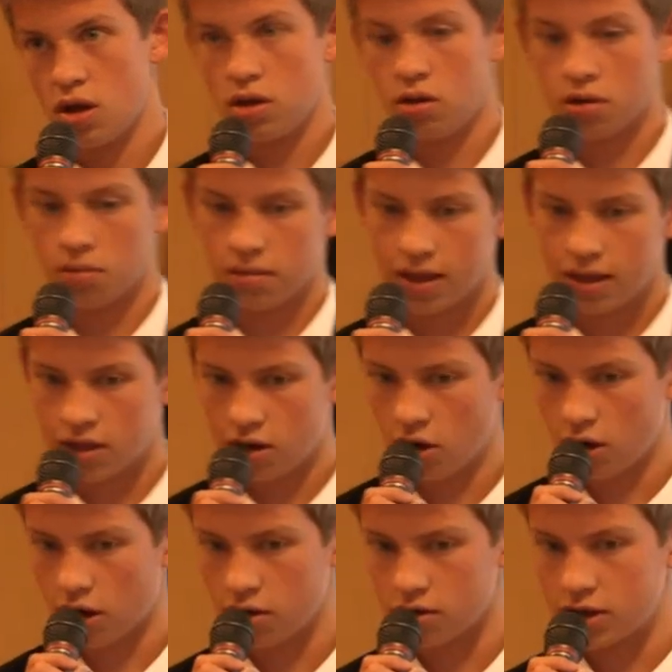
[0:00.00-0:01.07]
You complete the
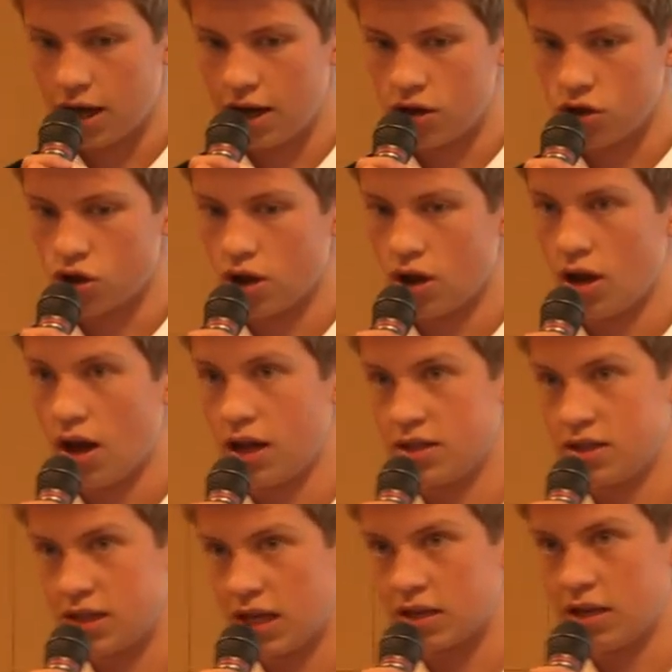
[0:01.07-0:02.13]
knockout stage, and
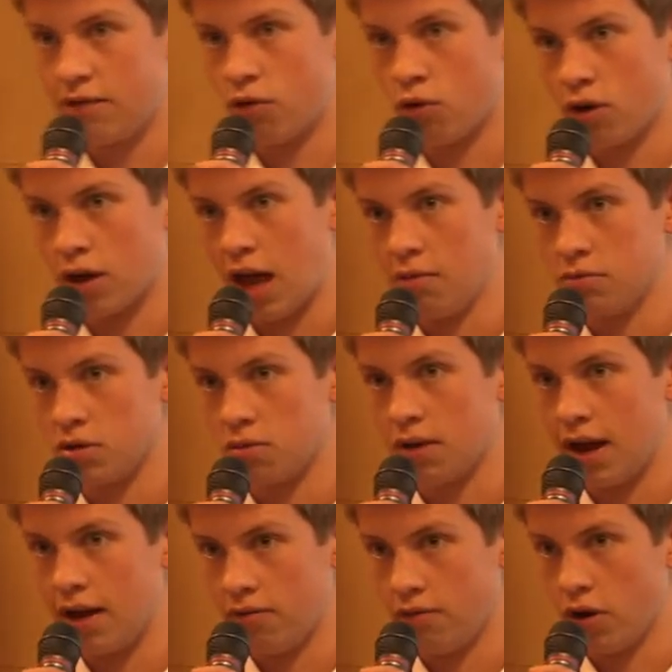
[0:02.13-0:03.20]
64 games are
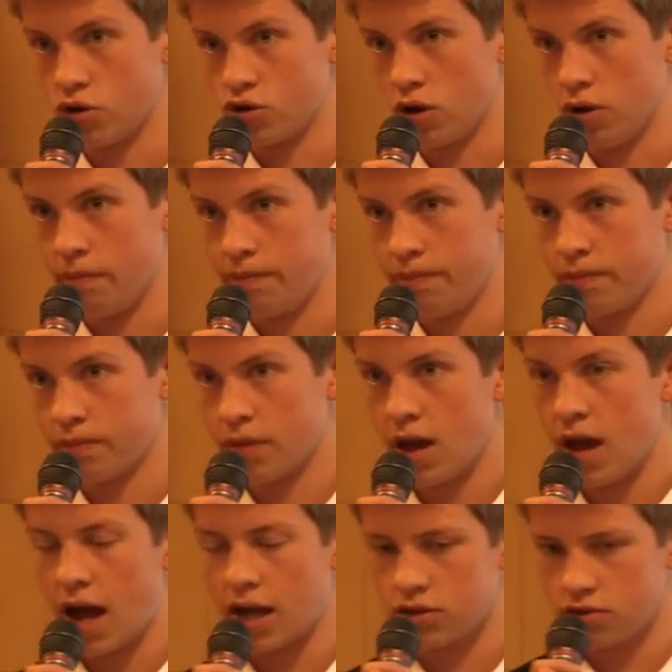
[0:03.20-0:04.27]
played in Russia.
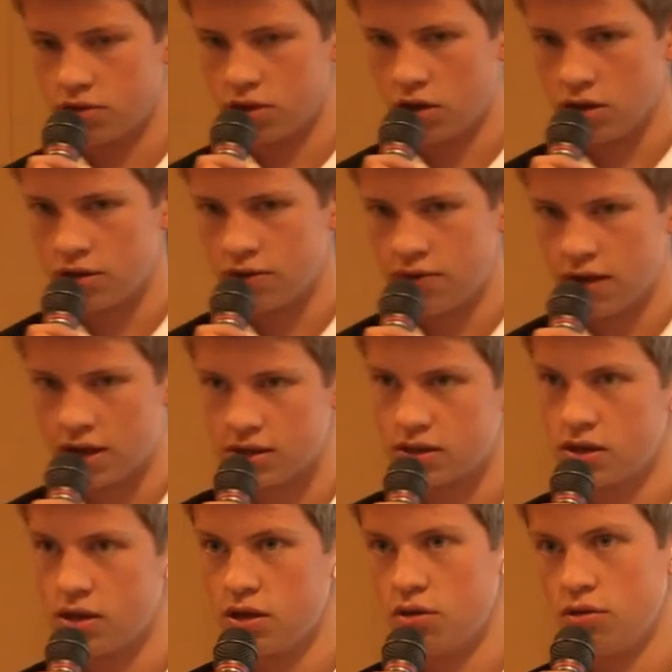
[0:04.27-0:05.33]
As a result of
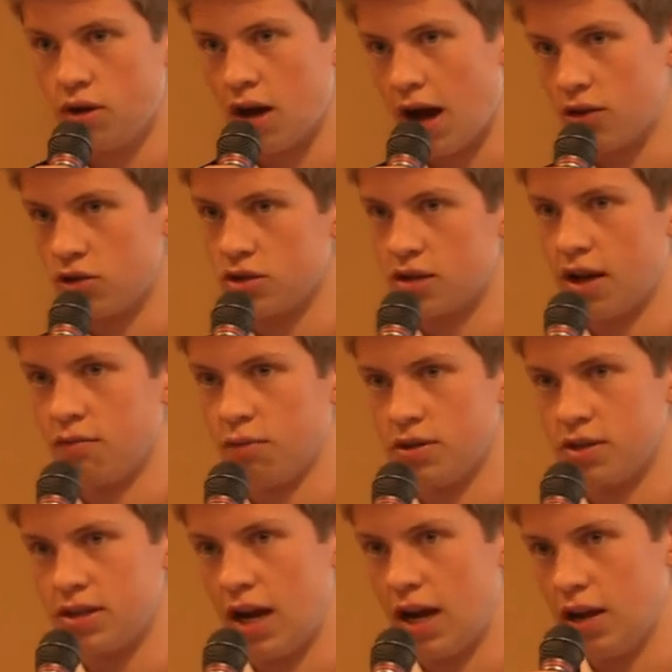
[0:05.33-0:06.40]
this, you can't just have one
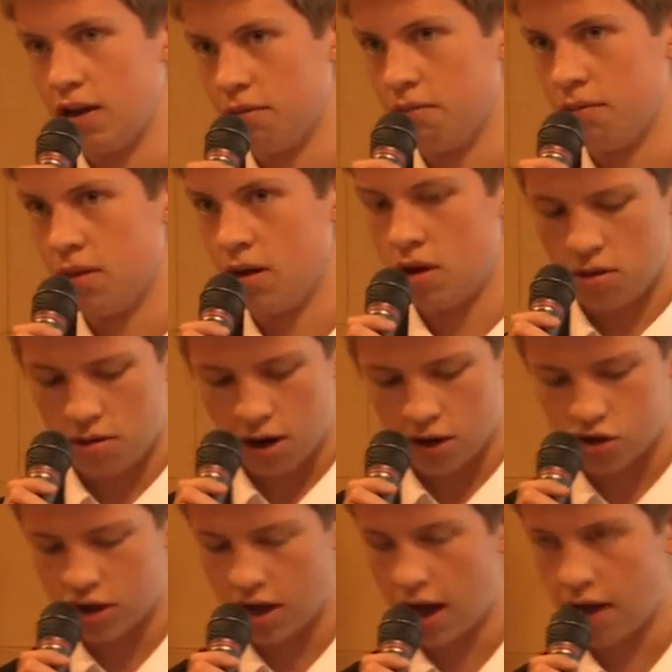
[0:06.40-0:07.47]
stadium. You
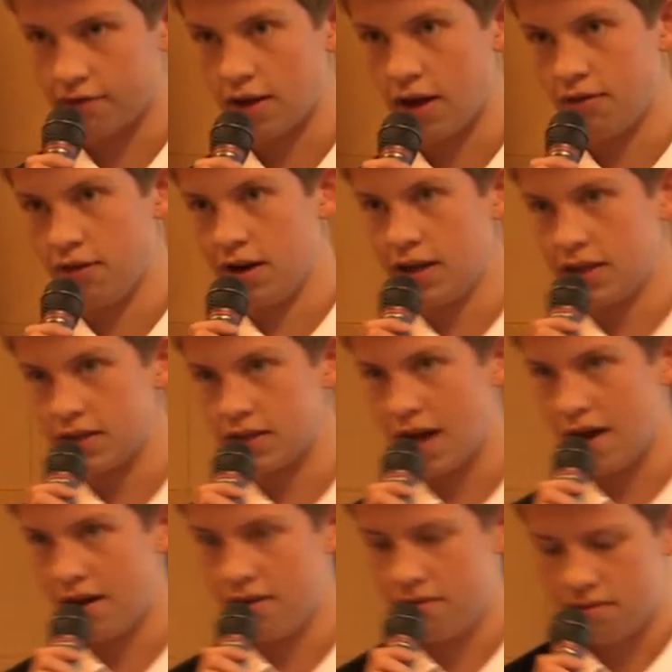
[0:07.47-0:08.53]
actually have to have at least
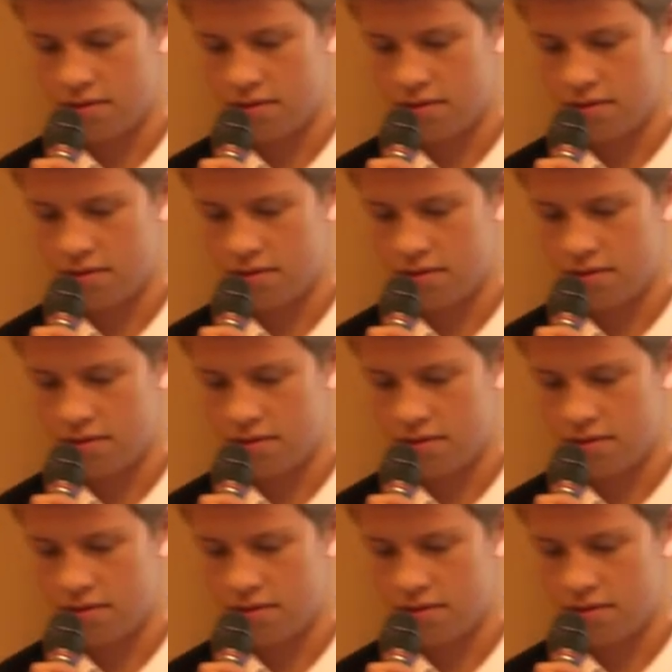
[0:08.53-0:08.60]
10.